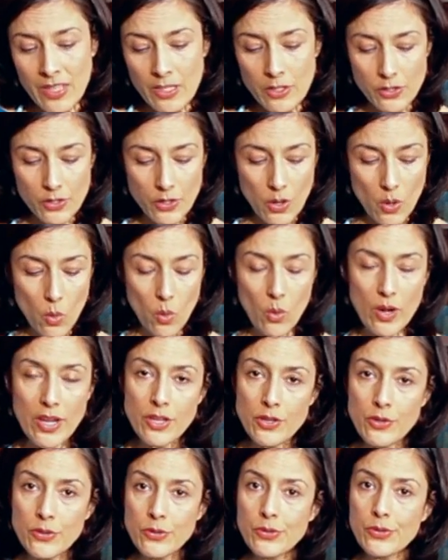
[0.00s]
So we
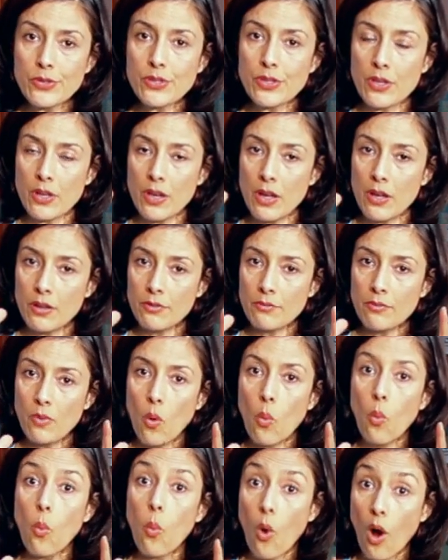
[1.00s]
use the
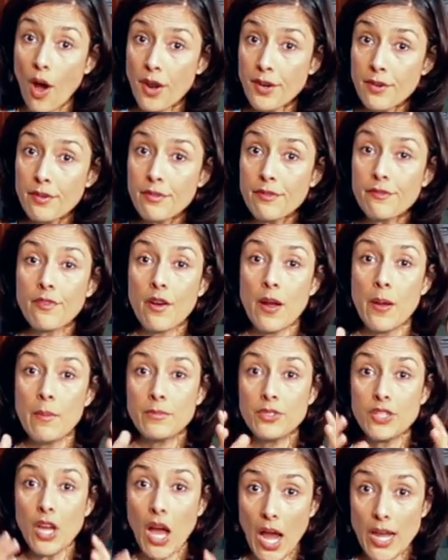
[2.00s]
water from
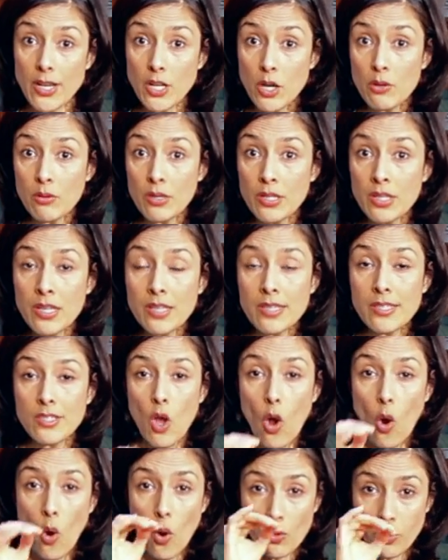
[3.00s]
Thai coconuts
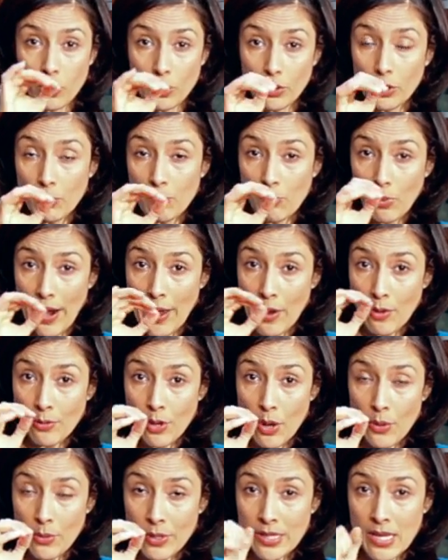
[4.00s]
or the little brown
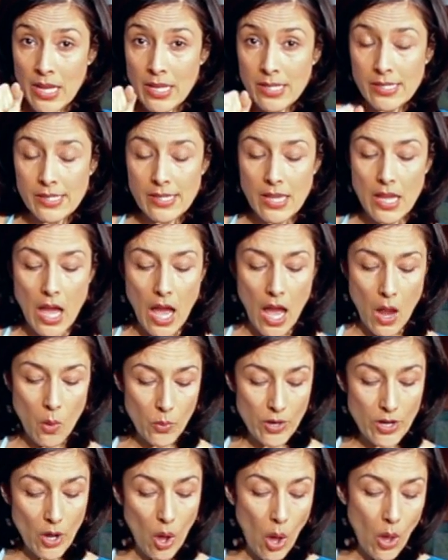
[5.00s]
coconuts, and
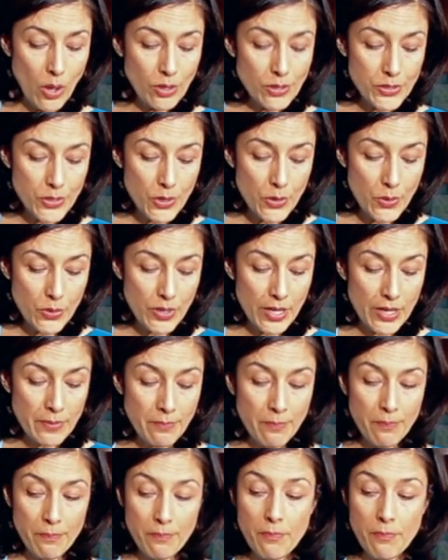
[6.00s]
we also can,